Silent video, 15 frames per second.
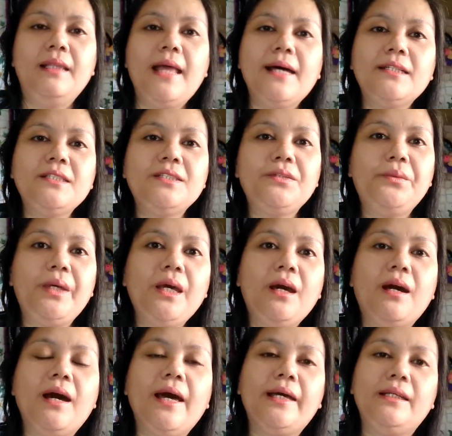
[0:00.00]
Last
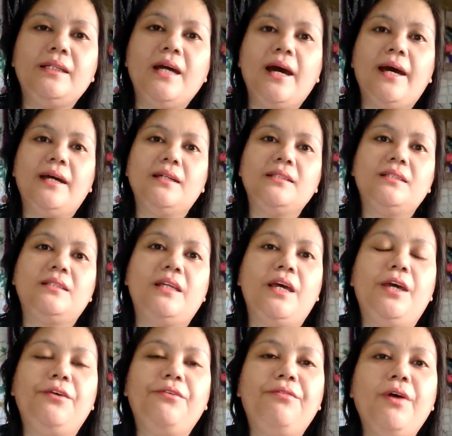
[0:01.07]
week, I asked
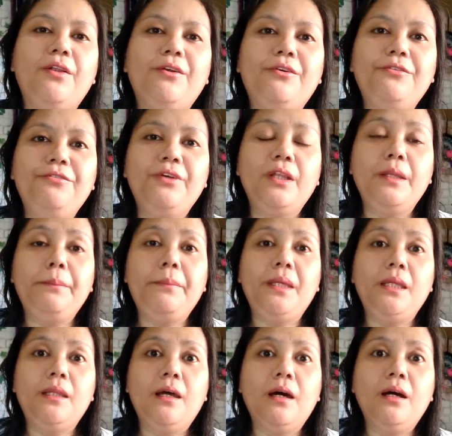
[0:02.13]
a fellow
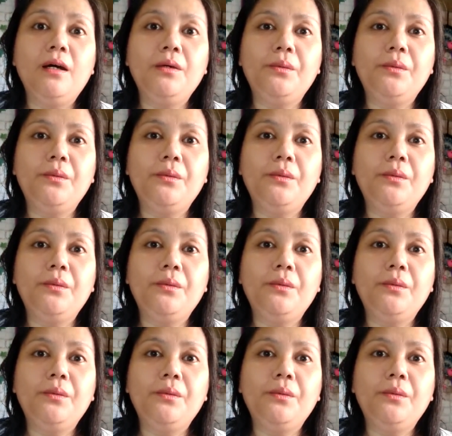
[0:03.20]
Filipina